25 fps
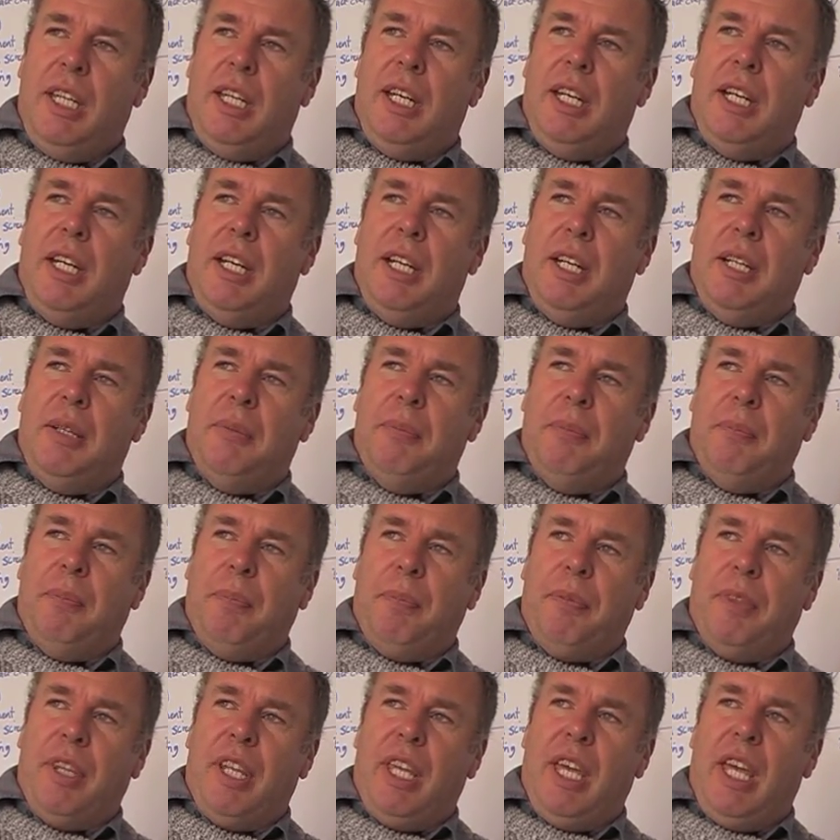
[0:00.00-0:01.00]

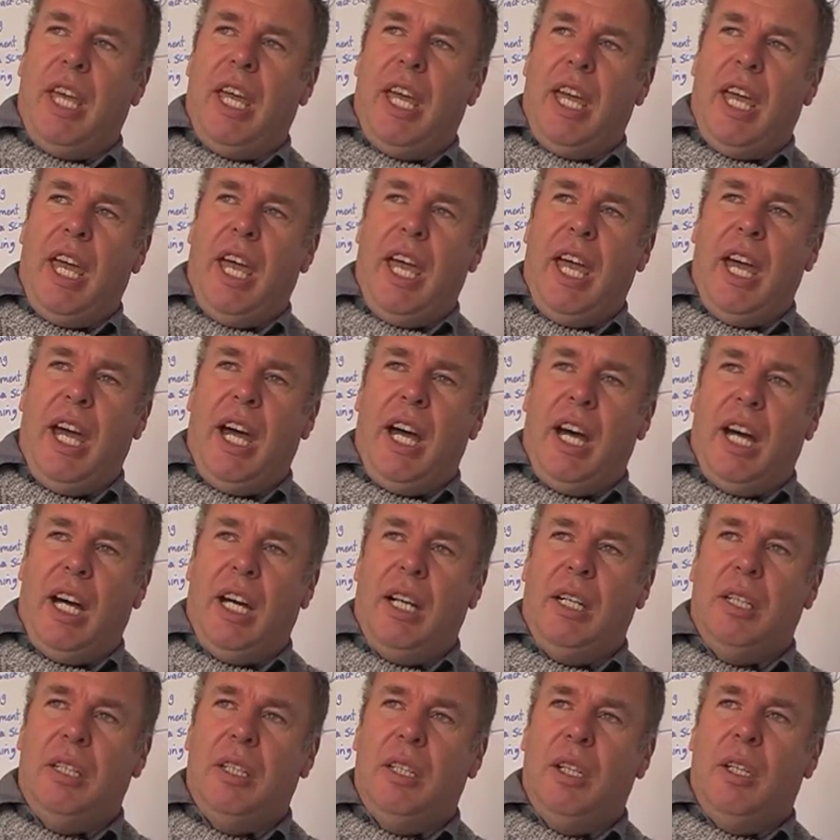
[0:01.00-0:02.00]

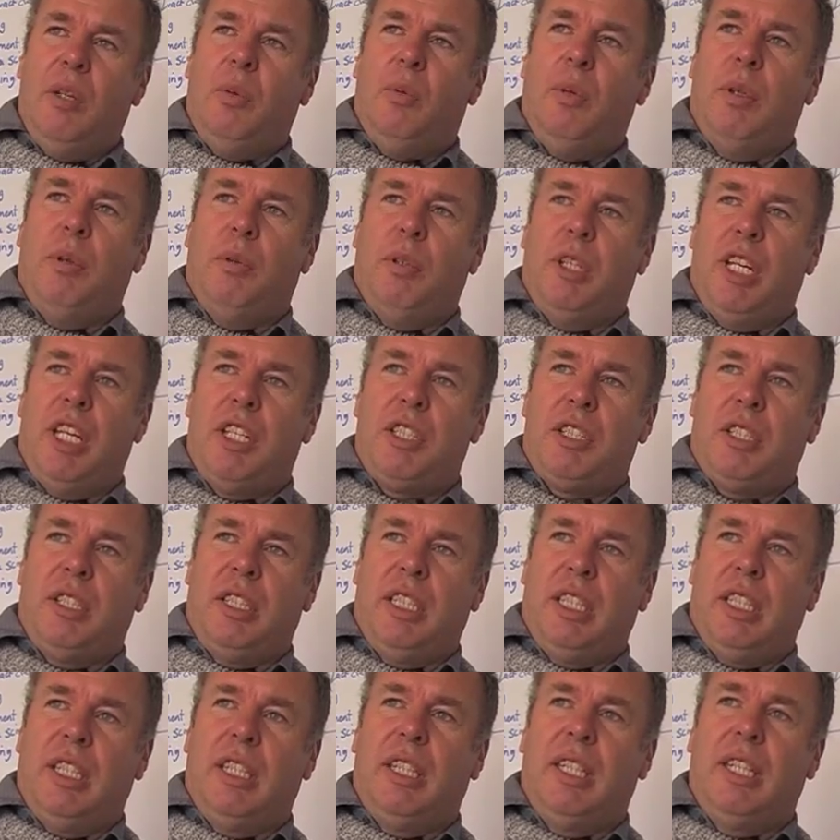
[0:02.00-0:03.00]
how we would
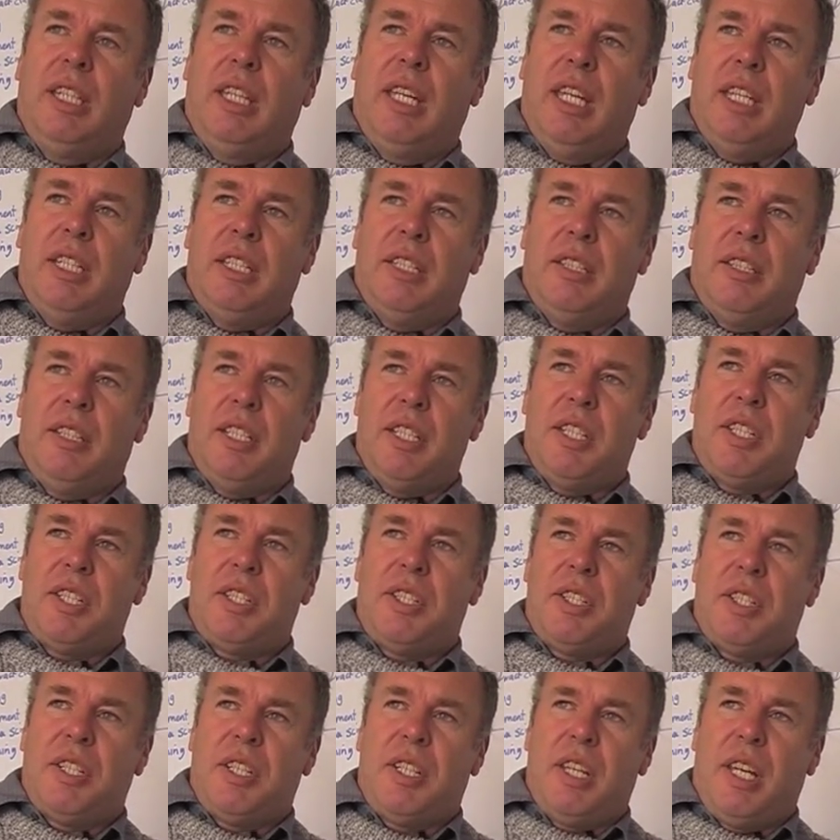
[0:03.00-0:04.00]
actually get
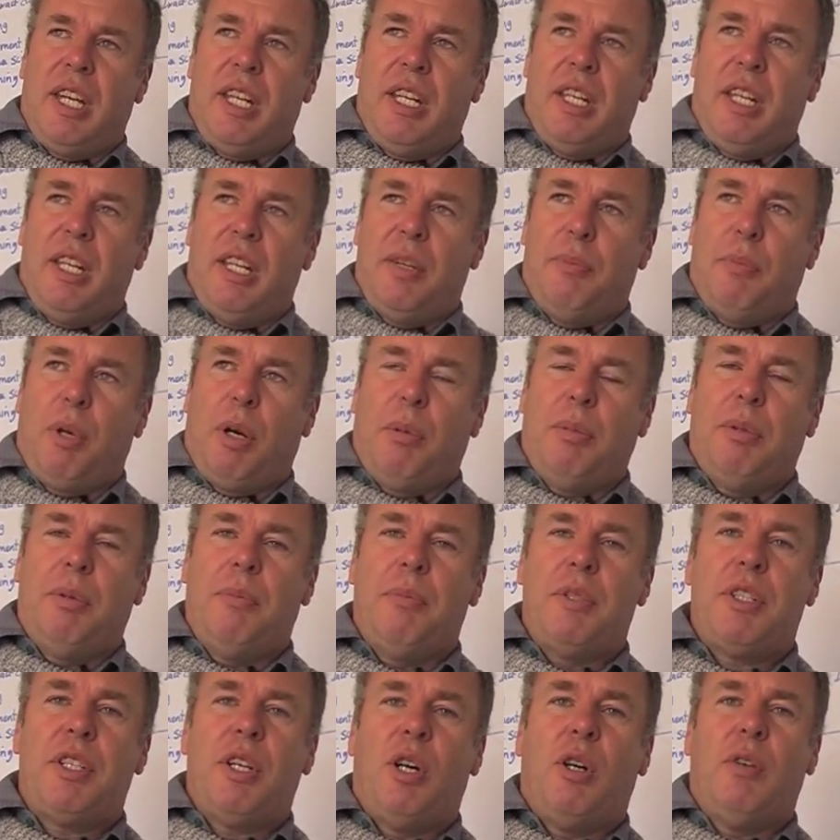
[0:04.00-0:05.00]
this
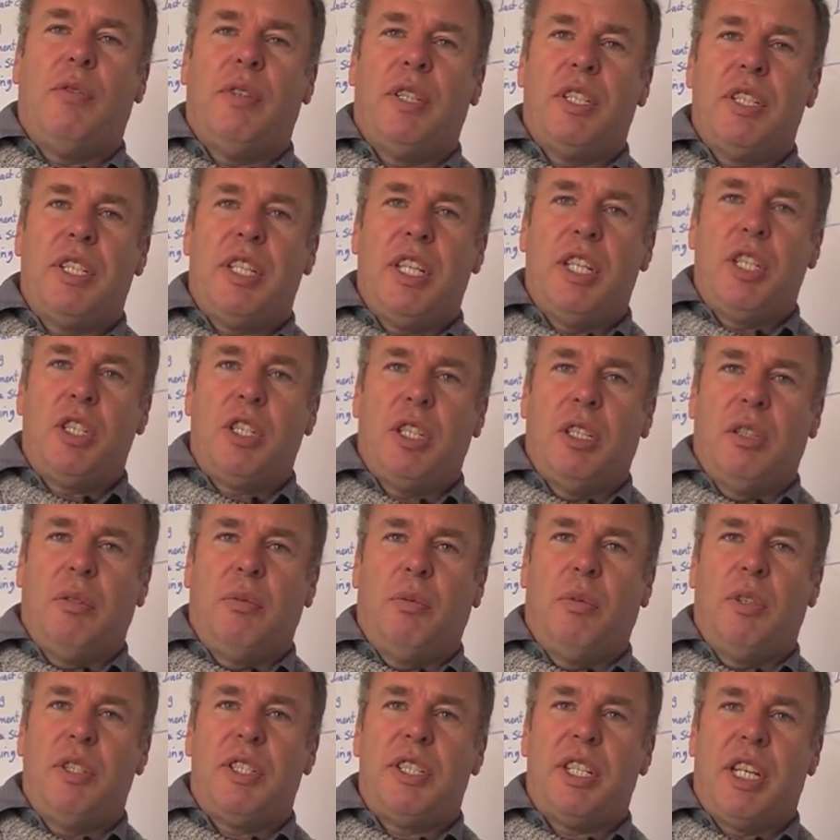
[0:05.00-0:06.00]
problem-solving session
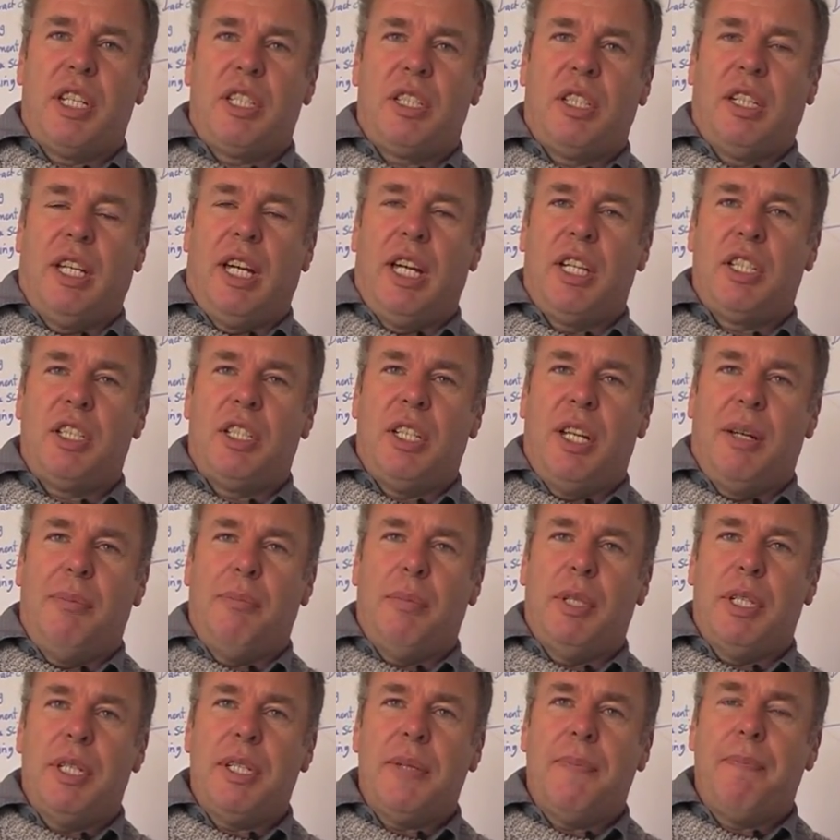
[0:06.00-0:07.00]
with such large
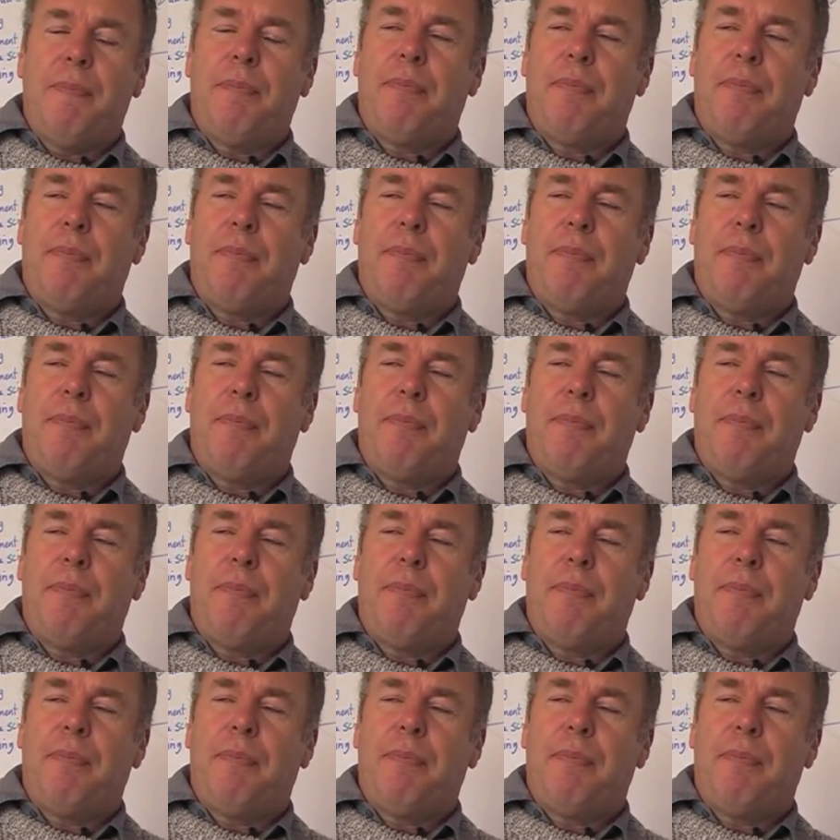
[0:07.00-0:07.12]
numbers.